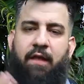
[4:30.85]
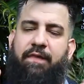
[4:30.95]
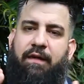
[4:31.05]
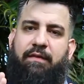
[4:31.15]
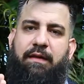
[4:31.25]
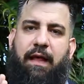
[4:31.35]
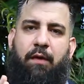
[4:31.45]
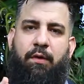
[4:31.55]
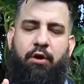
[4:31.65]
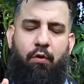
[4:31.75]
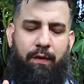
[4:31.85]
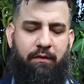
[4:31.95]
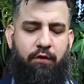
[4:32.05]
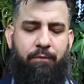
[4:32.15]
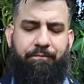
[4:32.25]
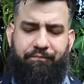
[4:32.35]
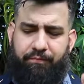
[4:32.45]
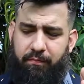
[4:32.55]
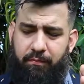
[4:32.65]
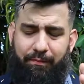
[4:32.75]
Next thing that I would go into,
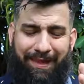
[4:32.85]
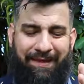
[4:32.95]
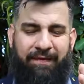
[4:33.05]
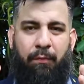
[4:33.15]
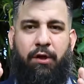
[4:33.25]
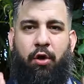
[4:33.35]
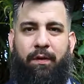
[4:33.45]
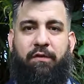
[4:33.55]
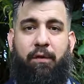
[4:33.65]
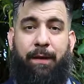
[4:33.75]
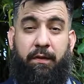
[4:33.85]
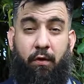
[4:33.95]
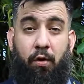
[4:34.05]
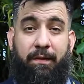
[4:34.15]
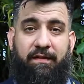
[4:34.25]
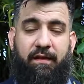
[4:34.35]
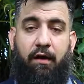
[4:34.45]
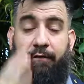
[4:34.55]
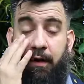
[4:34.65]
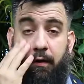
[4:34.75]
is I would go into about the home itself,